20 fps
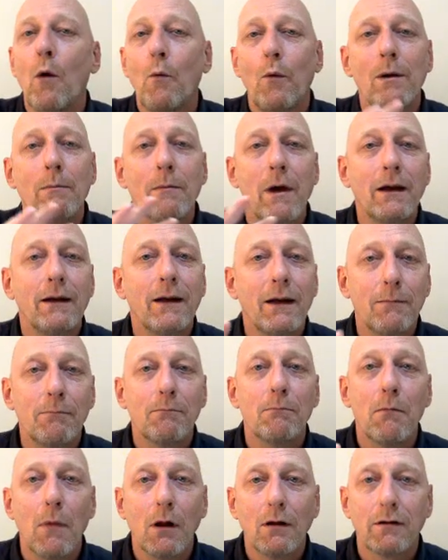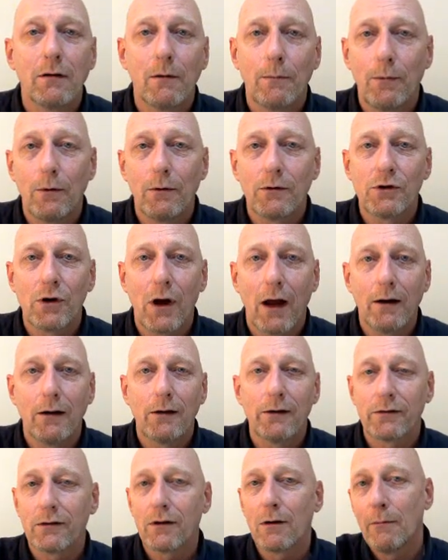We may need multiple
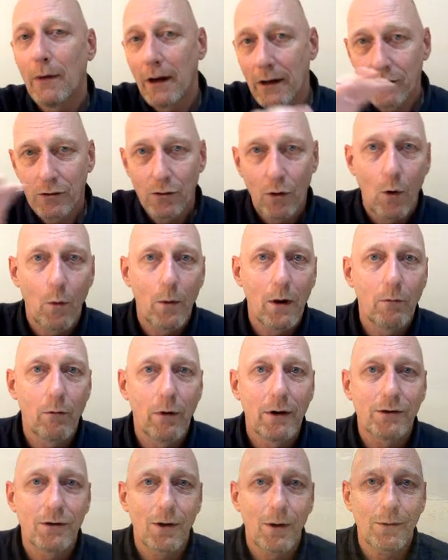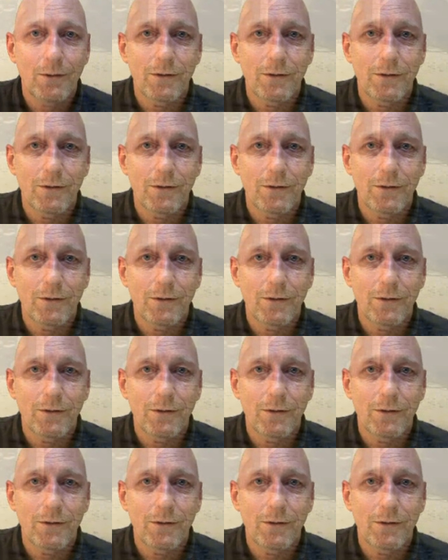channels to make sure we reach our